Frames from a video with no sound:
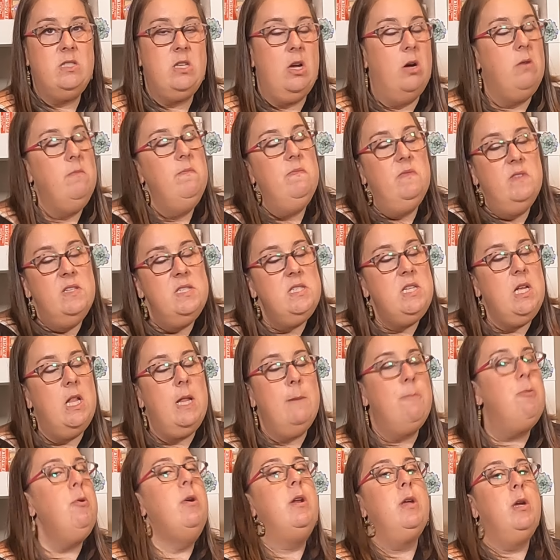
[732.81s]
So
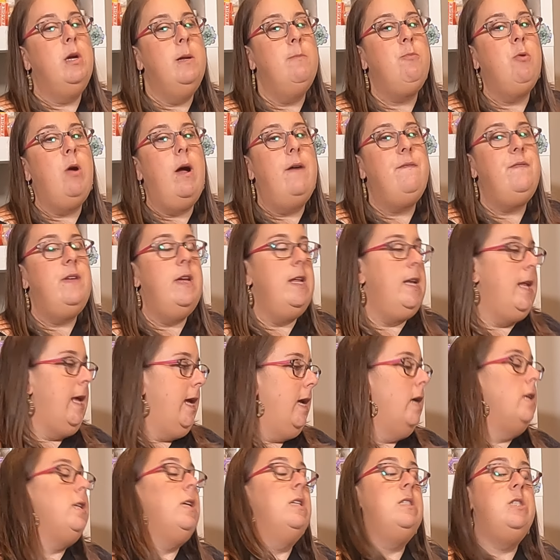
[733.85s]
still a pretty good profit
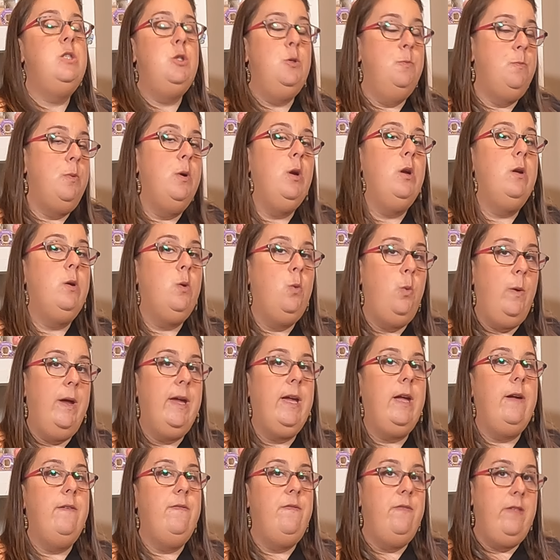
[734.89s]
and a super
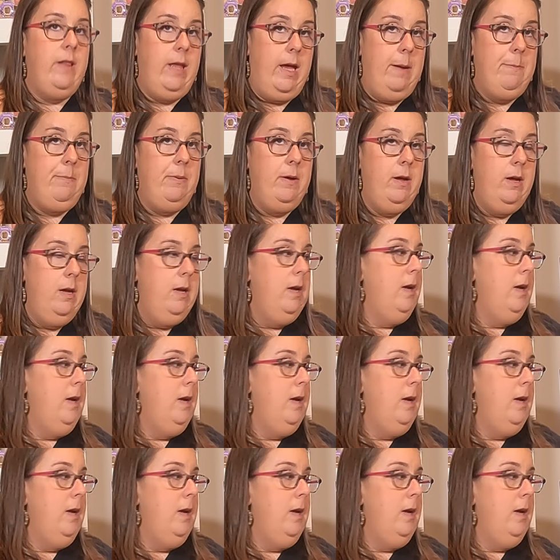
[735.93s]
quick flip.